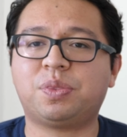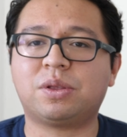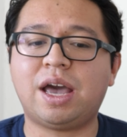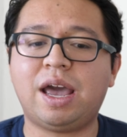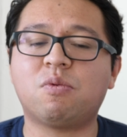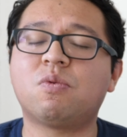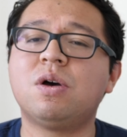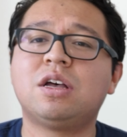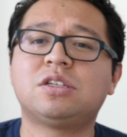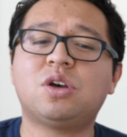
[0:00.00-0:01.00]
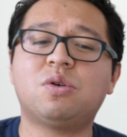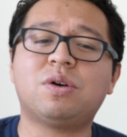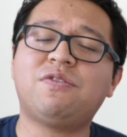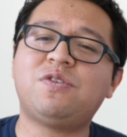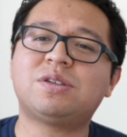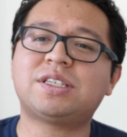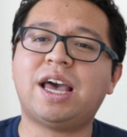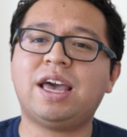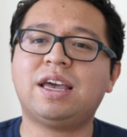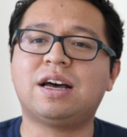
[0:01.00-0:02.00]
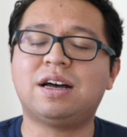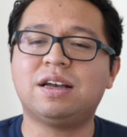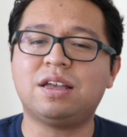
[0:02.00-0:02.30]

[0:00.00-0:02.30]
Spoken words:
Okay, so if you say